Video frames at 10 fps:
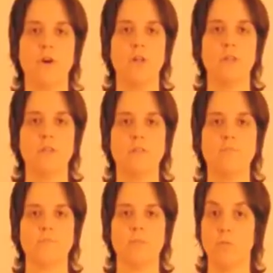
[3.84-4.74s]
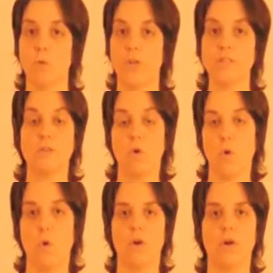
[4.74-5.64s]
all, what is the
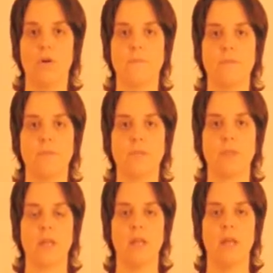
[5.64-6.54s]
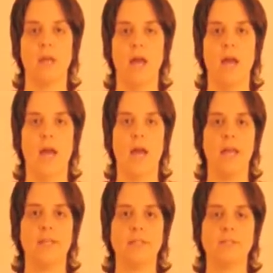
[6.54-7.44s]
core?
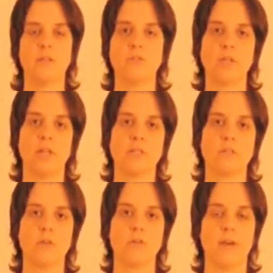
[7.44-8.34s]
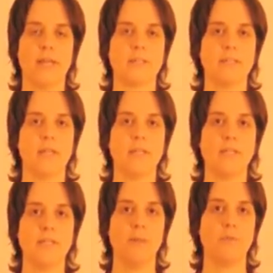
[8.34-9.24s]
And it's not just contracting
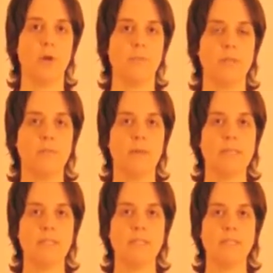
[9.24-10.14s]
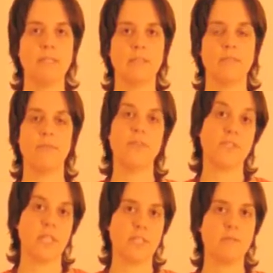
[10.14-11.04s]
the abdominal muscles, the
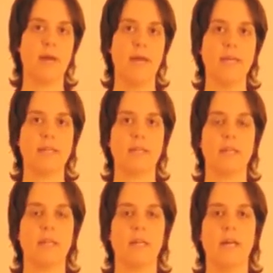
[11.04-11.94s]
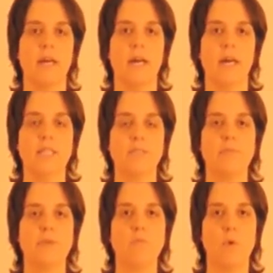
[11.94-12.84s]
six-pack, it's a
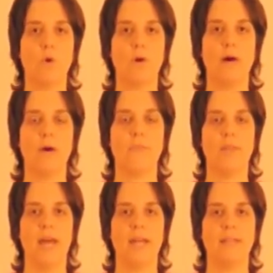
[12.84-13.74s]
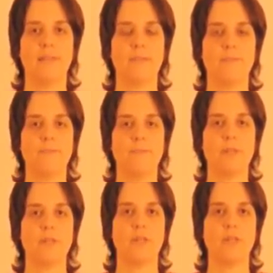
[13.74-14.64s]
bit more about that.
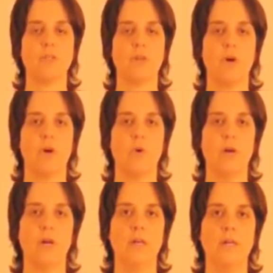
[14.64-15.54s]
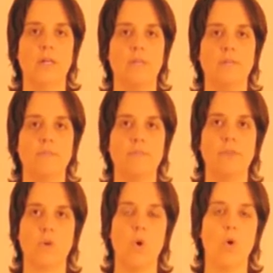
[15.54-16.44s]
So
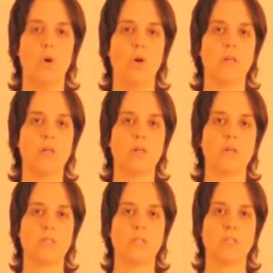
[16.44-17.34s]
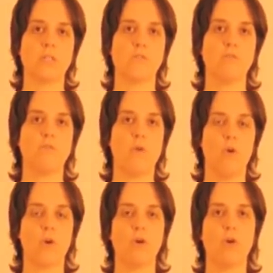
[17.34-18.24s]
the core consists of
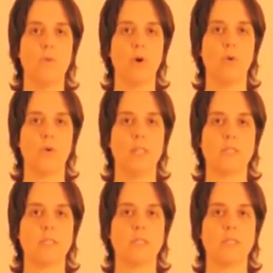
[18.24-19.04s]
4 components.